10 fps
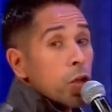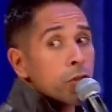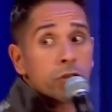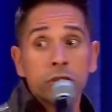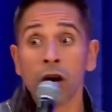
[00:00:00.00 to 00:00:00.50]

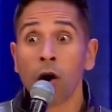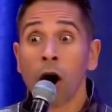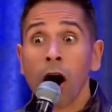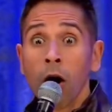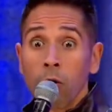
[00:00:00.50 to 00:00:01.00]

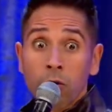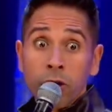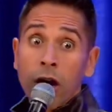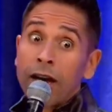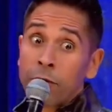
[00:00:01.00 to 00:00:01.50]

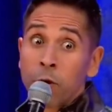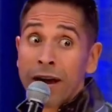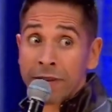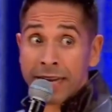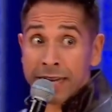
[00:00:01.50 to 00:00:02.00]
If you
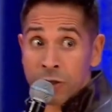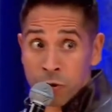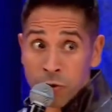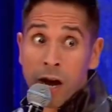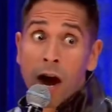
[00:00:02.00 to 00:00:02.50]
have kids, you
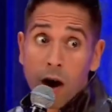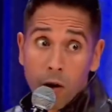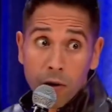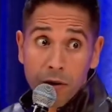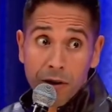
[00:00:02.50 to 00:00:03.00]
know.
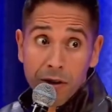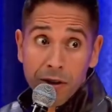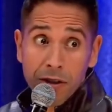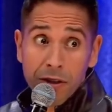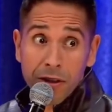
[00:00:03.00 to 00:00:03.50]

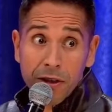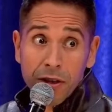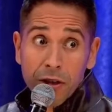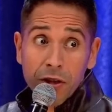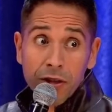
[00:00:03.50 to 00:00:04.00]

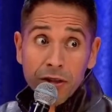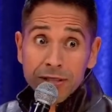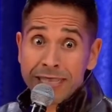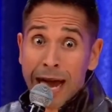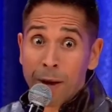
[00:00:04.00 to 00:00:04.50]

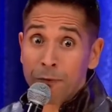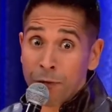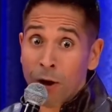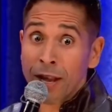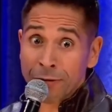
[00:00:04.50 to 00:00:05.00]
Stop
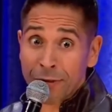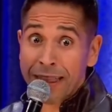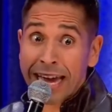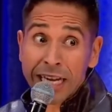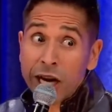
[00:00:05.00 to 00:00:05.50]
falling for
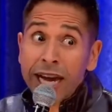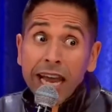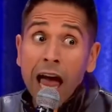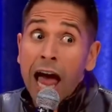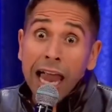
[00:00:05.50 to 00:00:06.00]
that. You're gonna
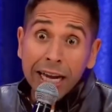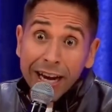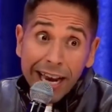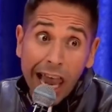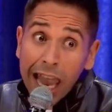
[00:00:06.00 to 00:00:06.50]
love them
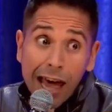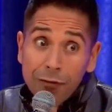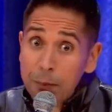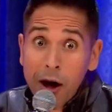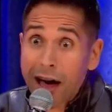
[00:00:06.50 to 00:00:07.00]

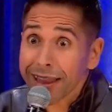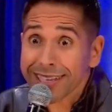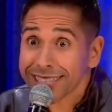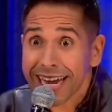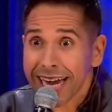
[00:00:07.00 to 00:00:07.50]
all the
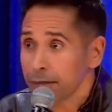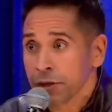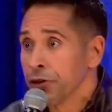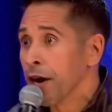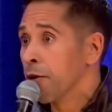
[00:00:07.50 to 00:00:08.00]
same. You
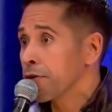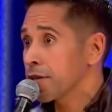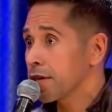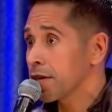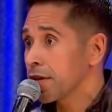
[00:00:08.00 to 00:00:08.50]
don't.
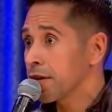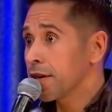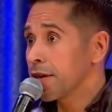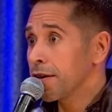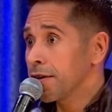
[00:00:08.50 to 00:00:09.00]

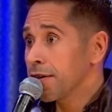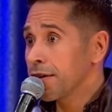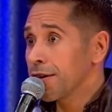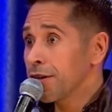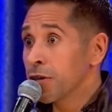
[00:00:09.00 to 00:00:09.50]

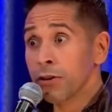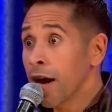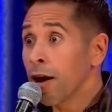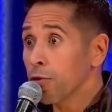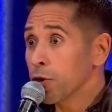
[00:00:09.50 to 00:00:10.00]
You
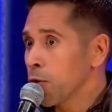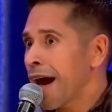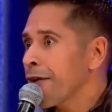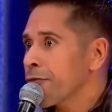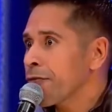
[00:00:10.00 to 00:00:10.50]
don't. You
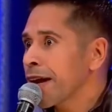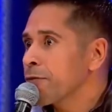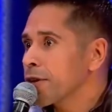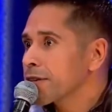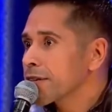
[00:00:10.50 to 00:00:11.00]
have a
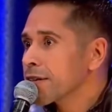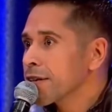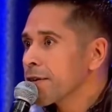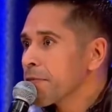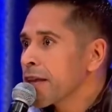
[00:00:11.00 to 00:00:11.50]
favorite.
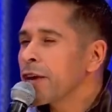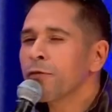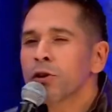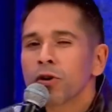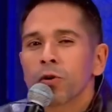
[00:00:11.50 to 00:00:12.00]
And if
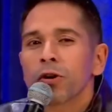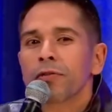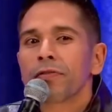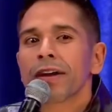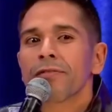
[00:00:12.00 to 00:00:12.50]
you don't know who your
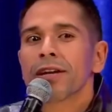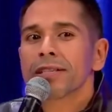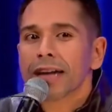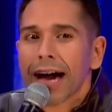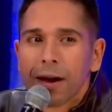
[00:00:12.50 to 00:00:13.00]
favorite is,
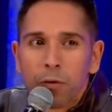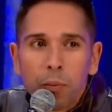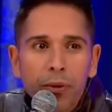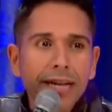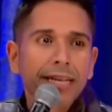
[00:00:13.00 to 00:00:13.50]
I will
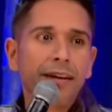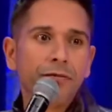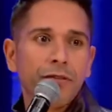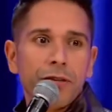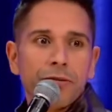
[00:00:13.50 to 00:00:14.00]
break it down for you.